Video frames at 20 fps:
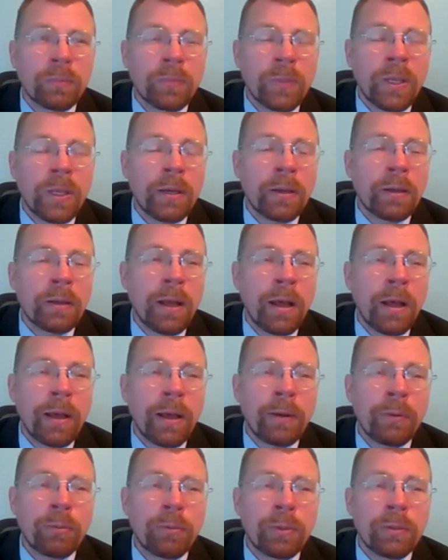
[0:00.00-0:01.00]
Yeah,
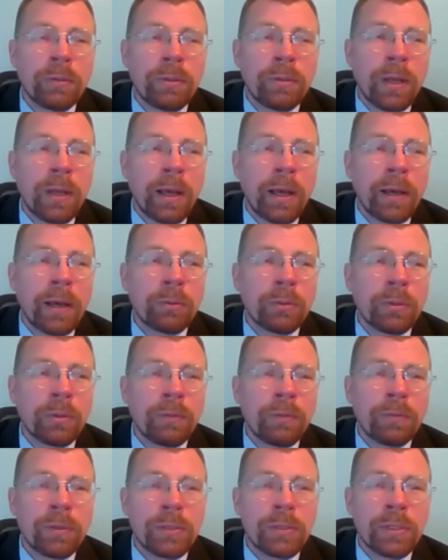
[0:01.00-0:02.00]
I would
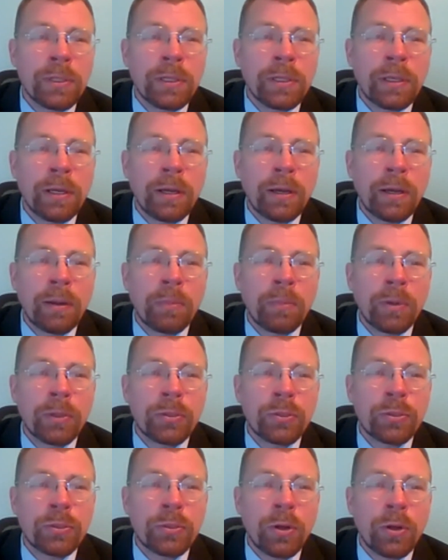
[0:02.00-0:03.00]
love to see
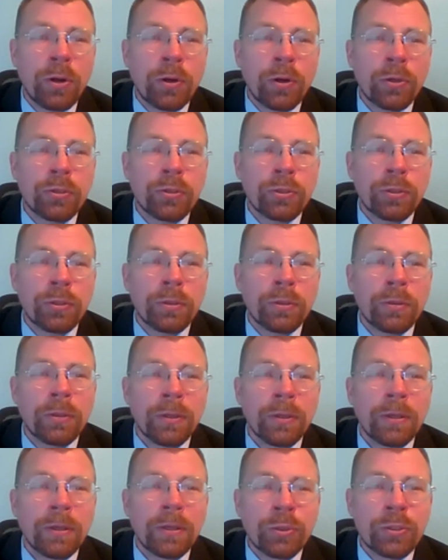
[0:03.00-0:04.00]
much harsher
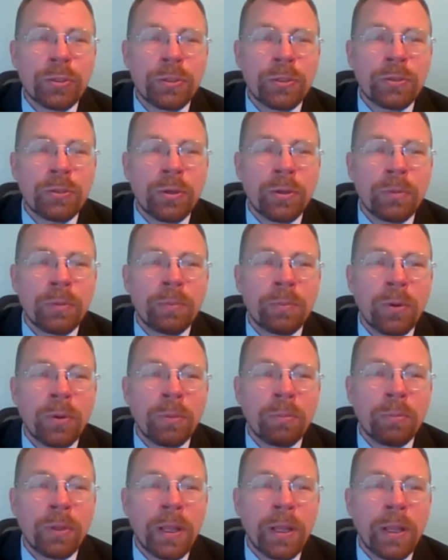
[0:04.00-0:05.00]
restrictions
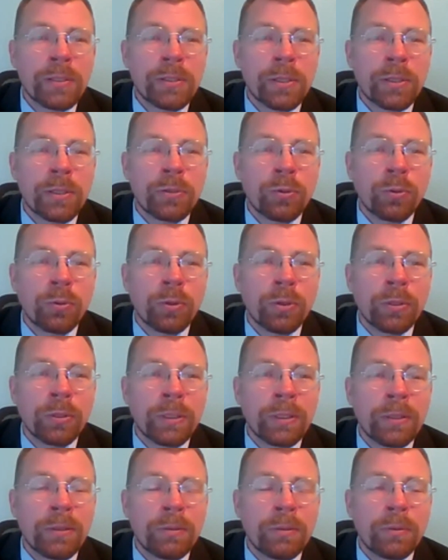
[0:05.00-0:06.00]
on plastic to
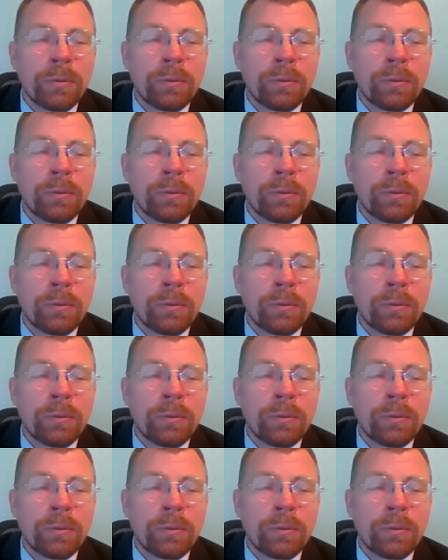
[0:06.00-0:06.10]
really